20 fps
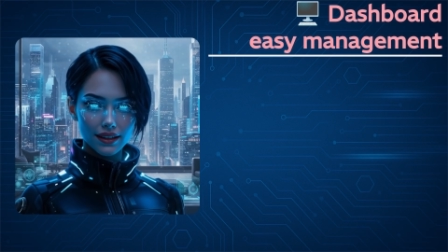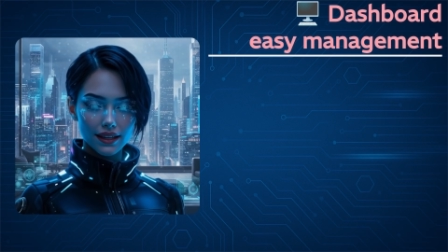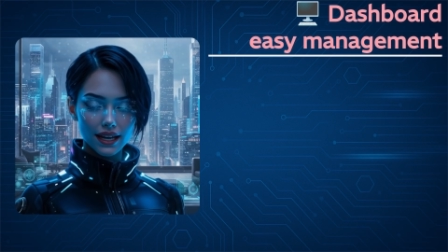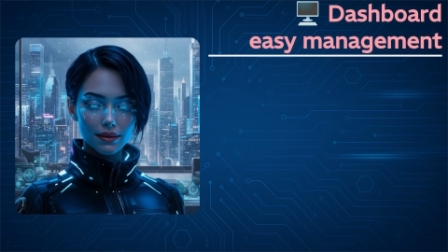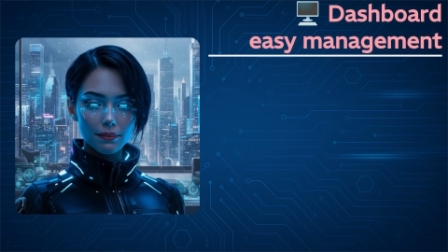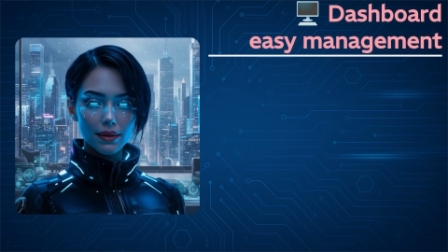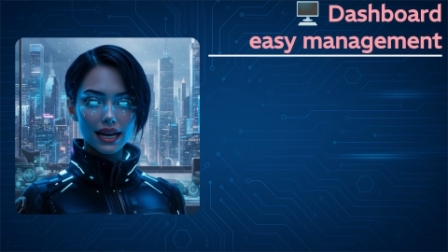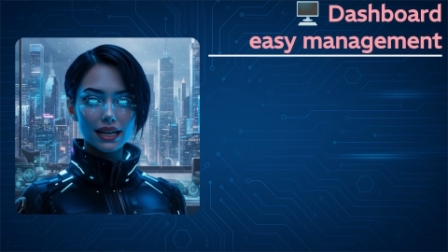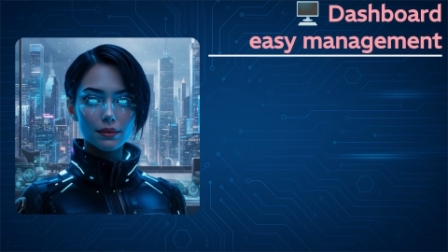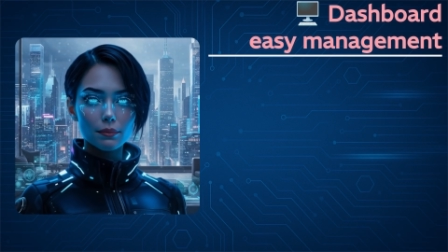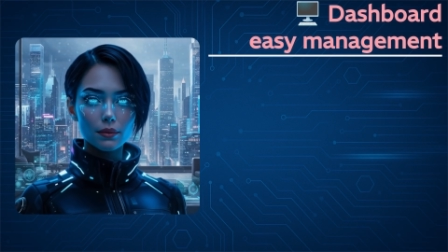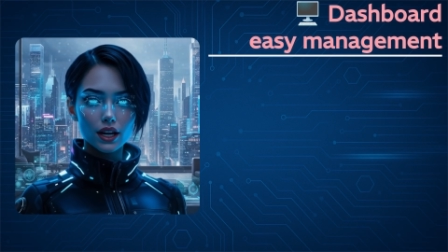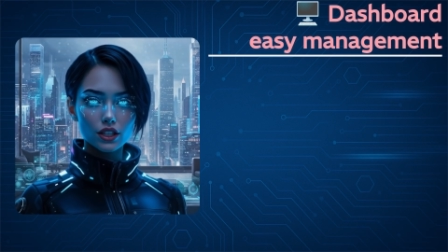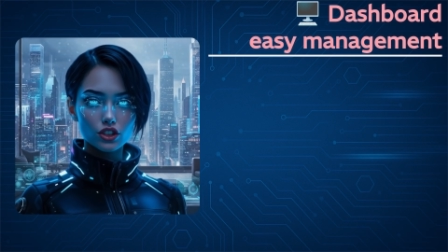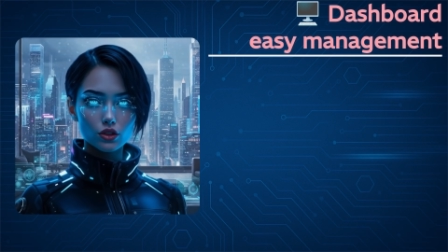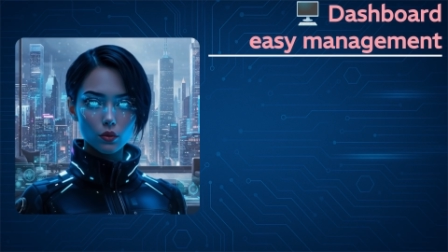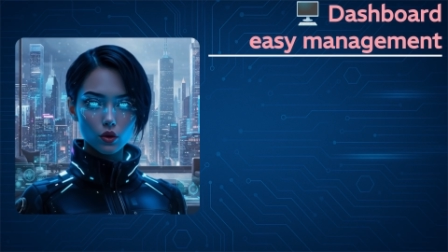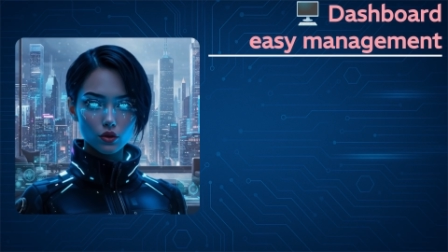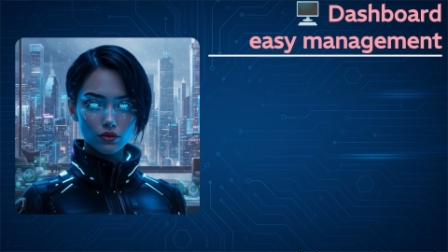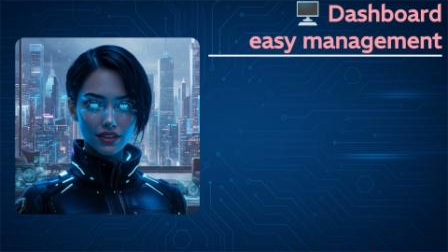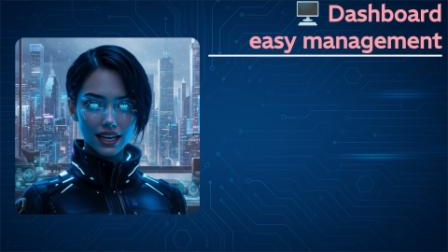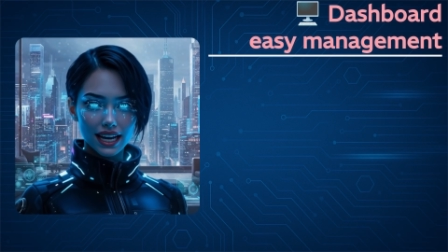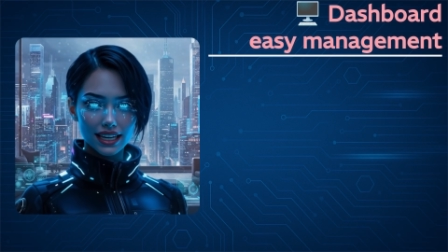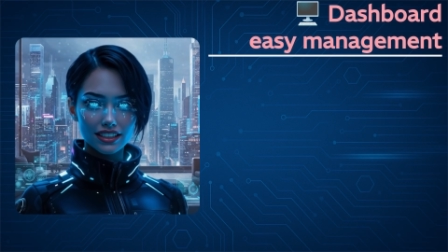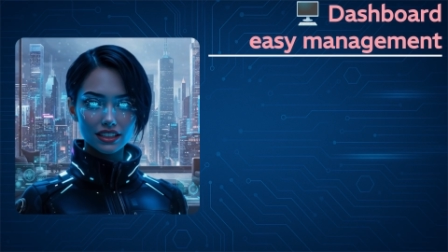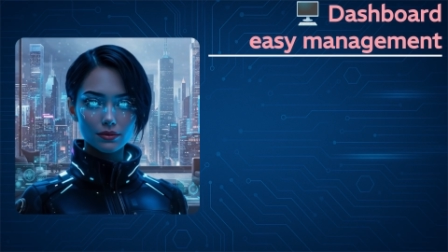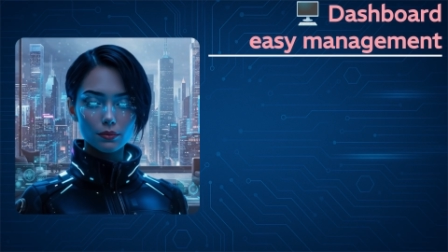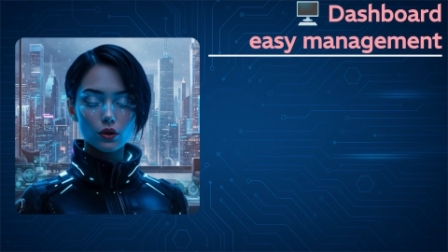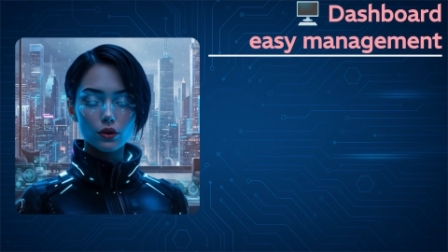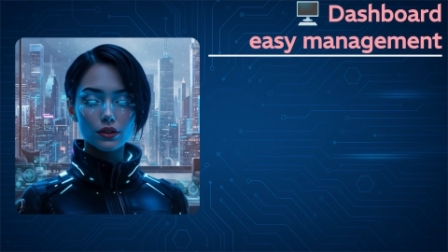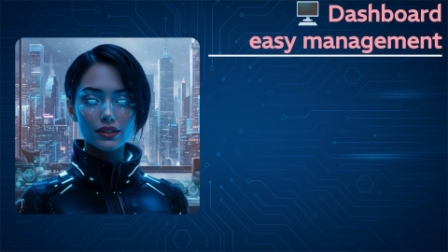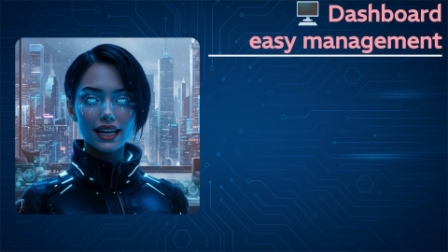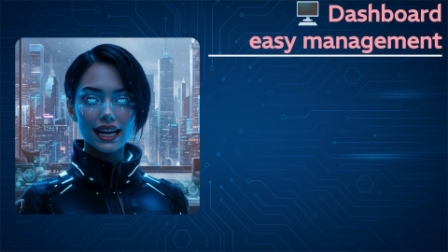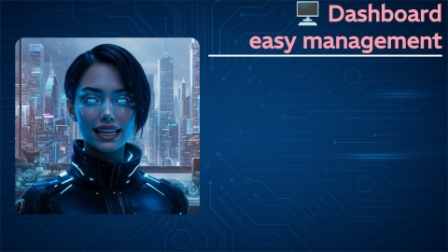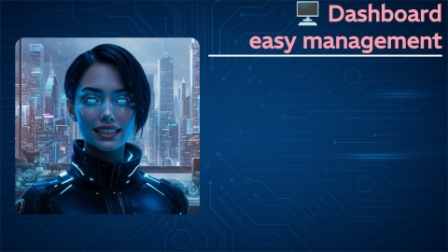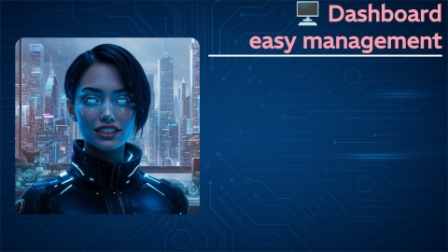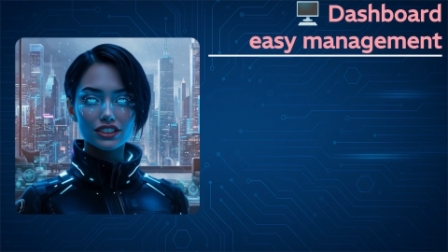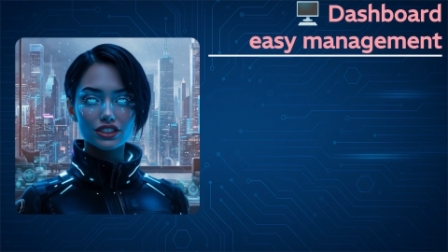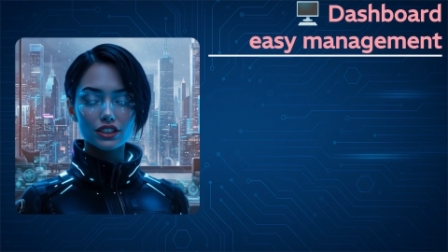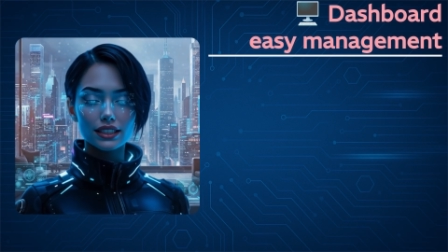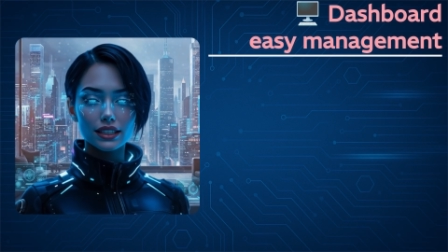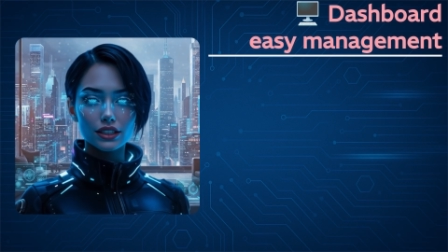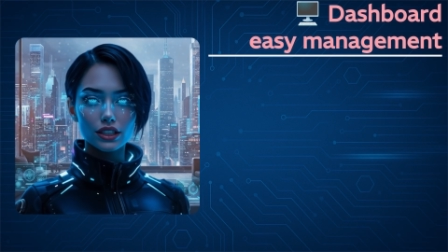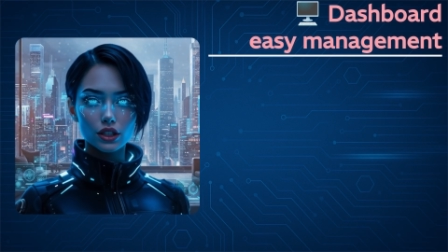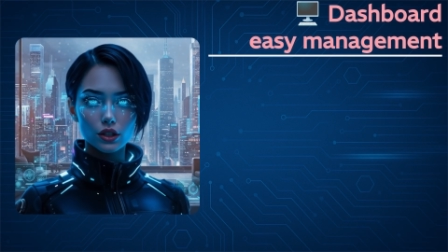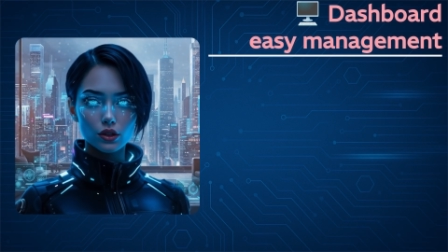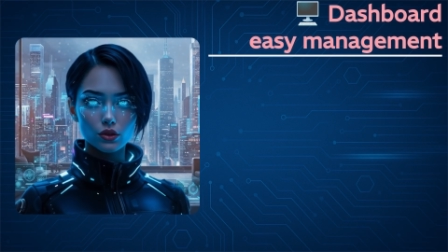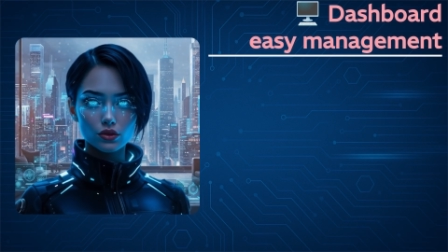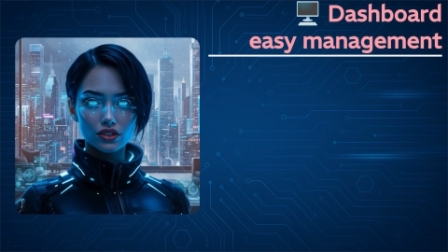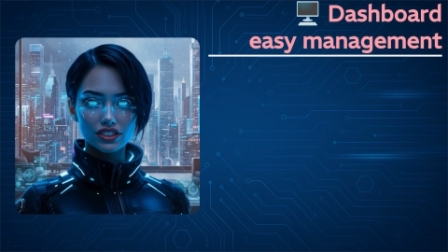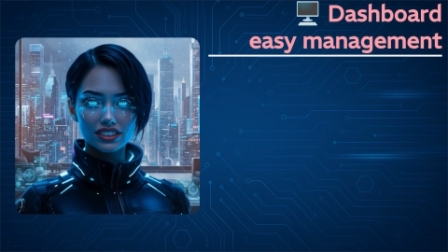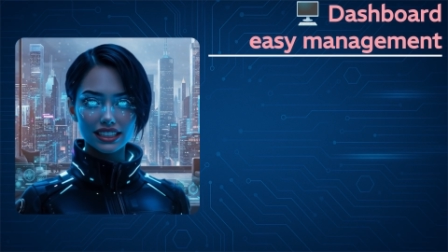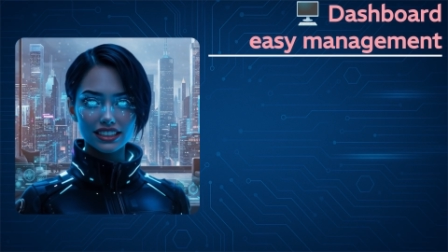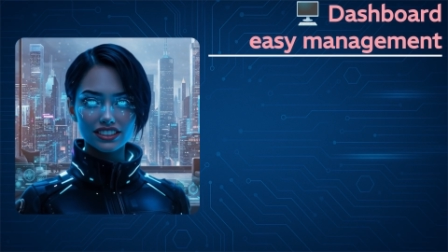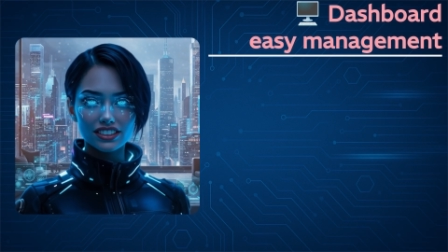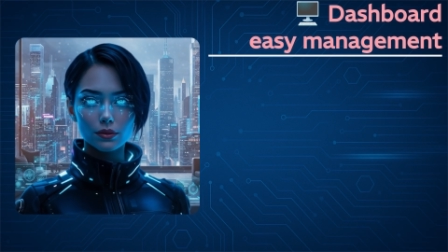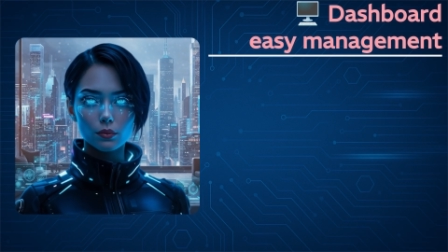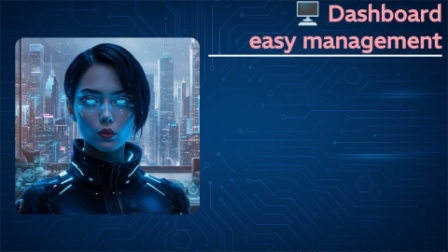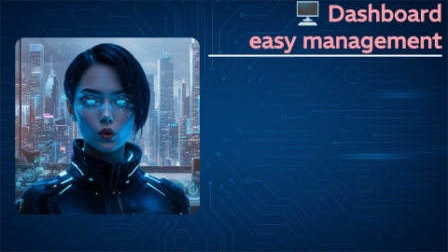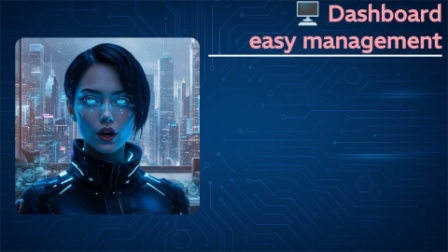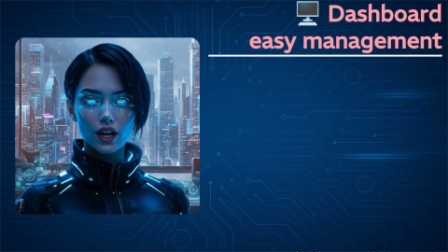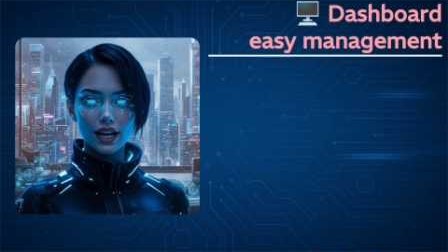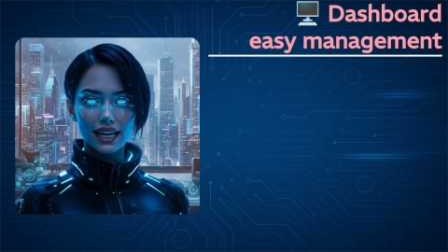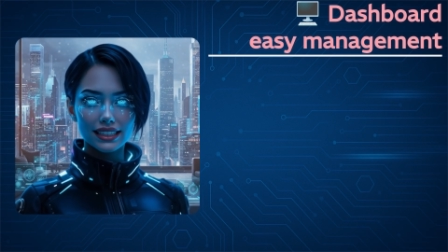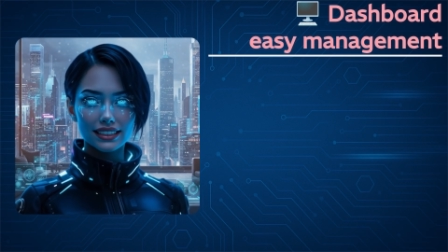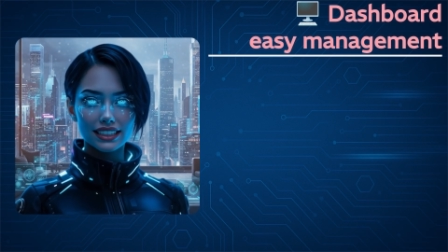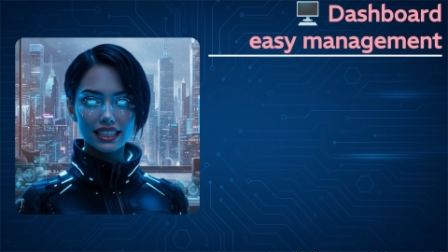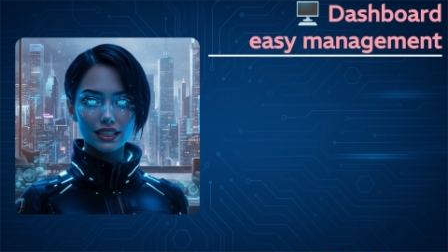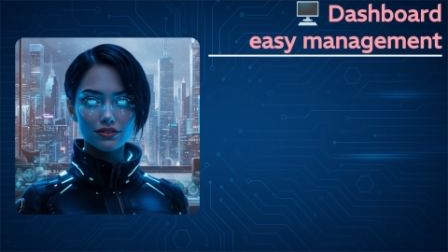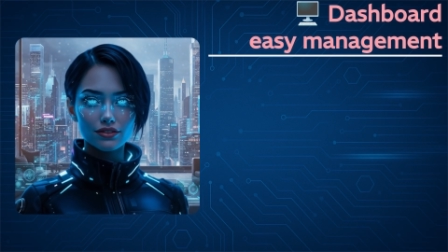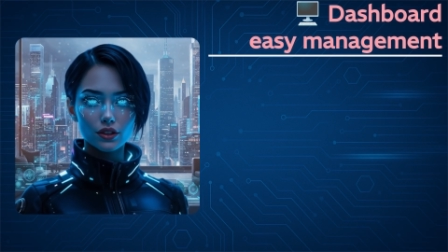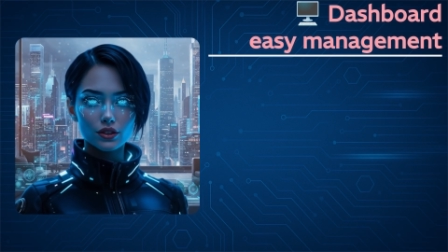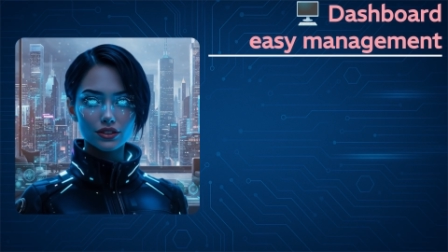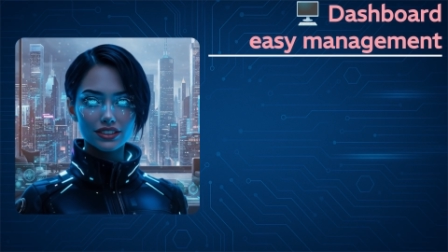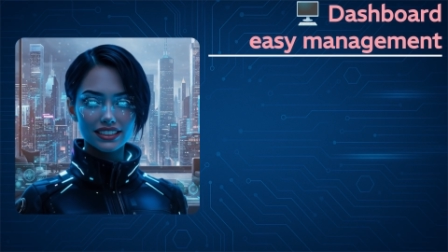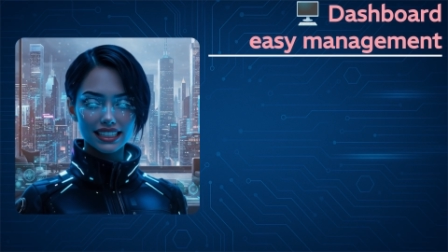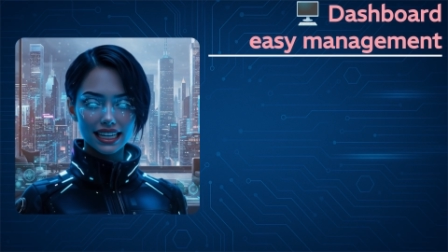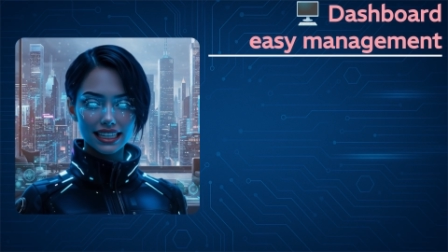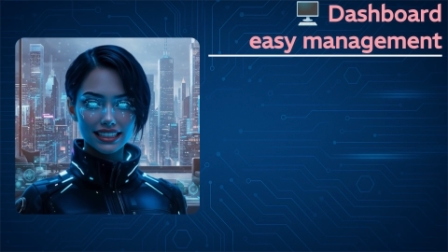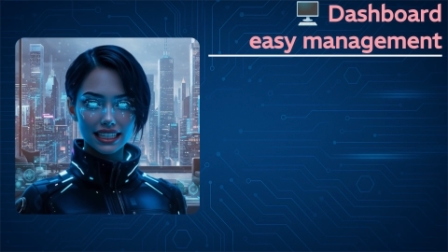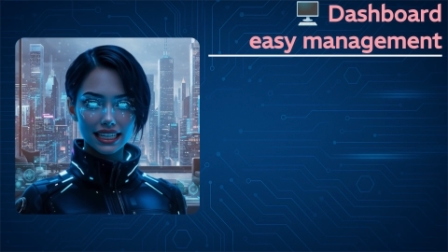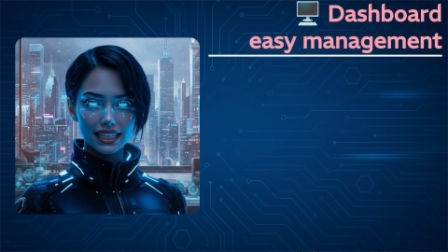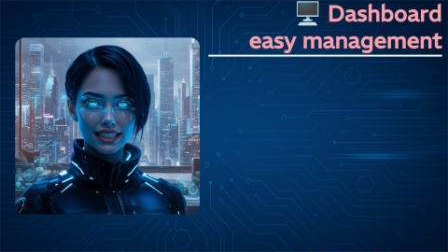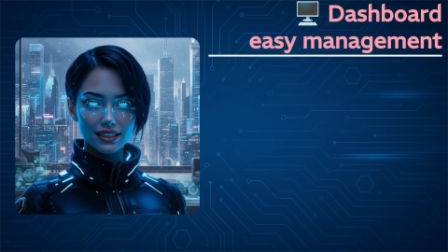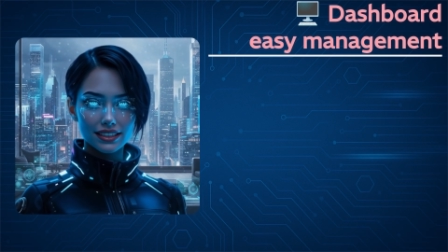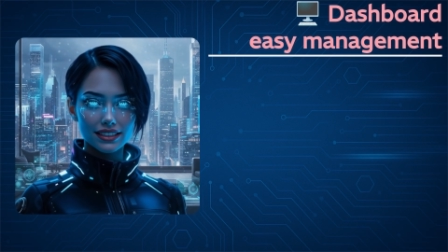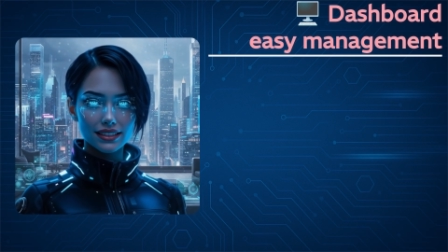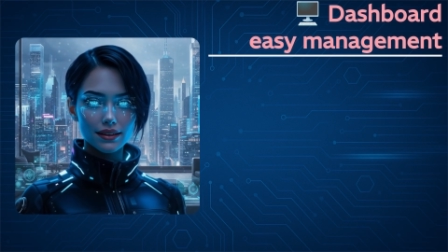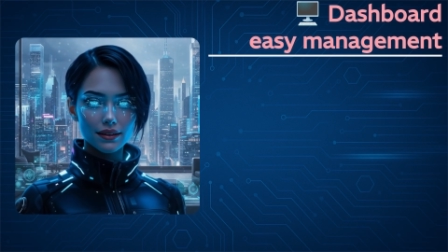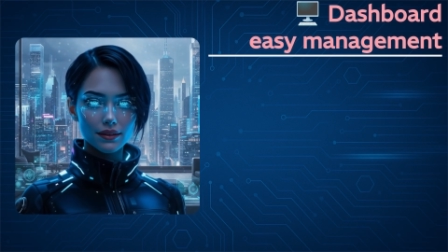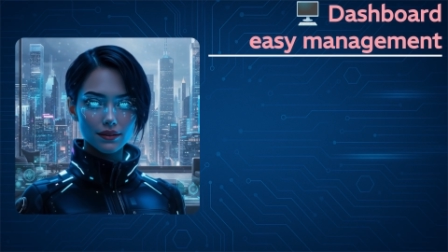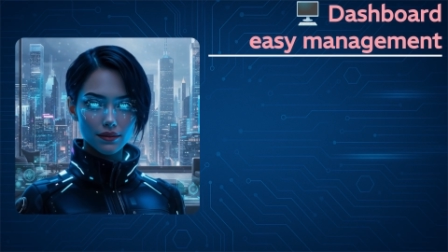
and made much more flexible thanks to the new system-wide default settings,